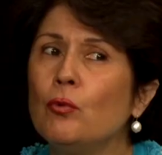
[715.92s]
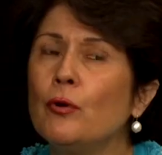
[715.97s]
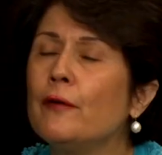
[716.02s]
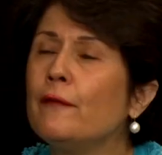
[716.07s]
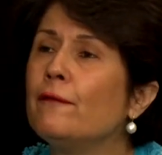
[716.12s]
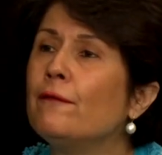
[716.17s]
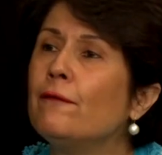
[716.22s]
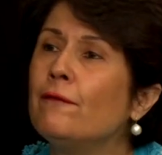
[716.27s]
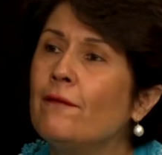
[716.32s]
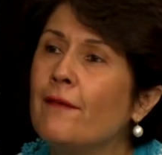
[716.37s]
We're
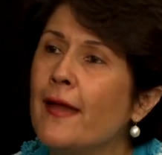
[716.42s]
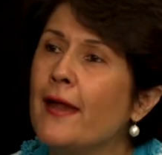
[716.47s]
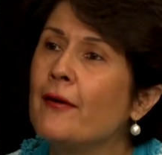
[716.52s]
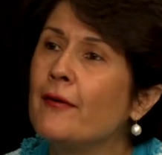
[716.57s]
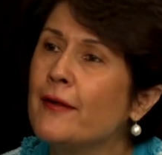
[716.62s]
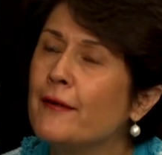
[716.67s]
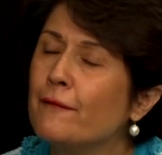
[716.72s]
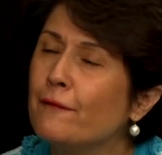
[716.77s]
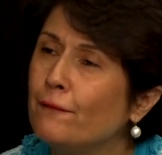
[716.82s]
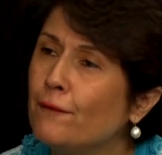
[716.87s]

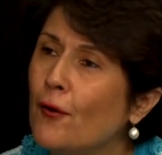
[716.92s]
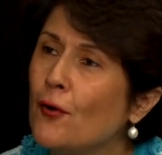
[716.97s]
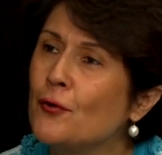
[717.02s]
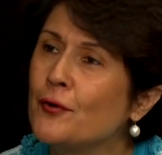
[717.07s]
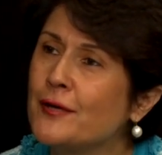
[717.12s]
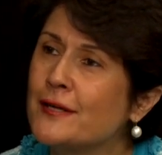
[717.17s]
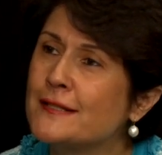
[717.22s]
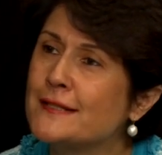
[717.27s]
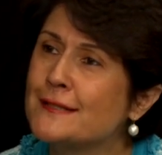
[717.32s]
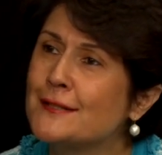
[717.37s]
very
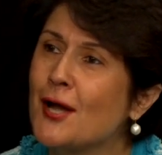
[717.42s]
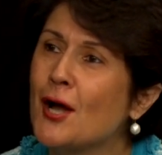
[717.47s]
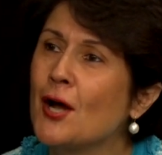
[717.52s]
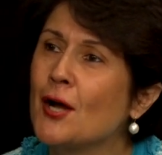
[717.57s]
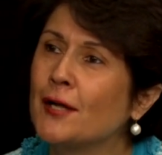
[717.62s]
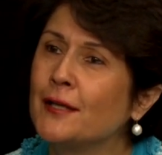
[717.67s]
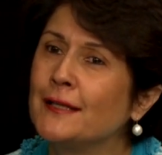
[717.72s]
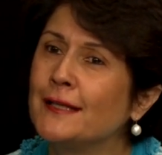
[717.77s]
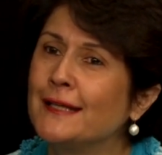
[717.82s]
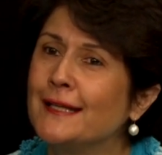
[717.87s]
focused
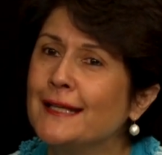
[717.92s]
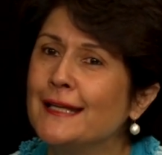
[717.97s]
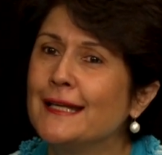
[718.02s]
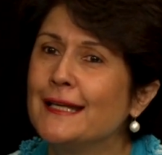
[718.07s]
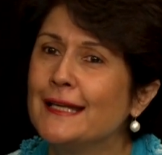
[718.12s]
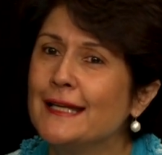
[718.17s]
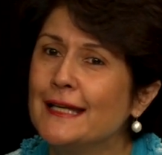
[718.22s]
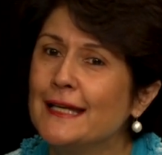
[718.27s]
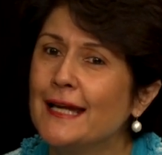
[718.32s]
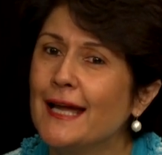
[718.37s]
on
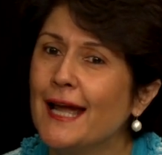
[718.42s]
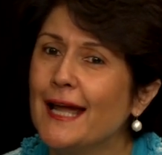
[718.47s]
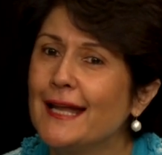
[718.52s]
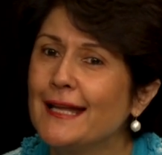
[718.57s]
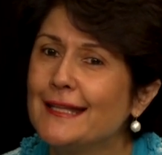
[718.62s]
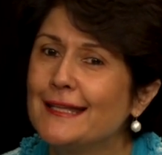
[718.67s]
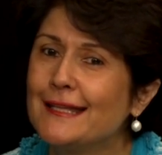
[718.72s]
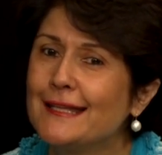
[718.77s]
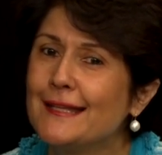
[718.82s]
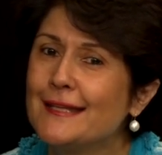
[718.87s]

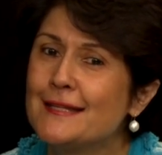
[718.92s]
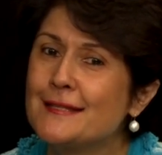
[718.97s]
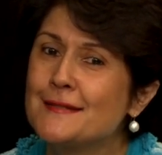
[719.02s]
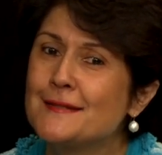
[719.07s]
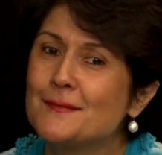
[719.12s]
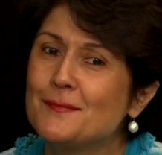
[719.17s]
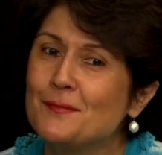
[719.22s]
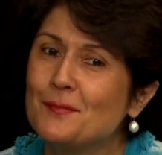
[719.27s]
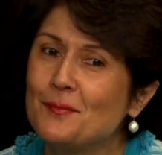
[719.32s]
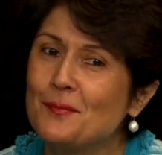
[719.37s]

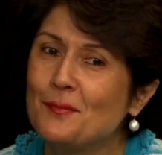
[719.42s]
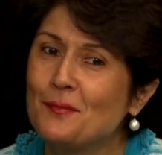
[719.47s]
this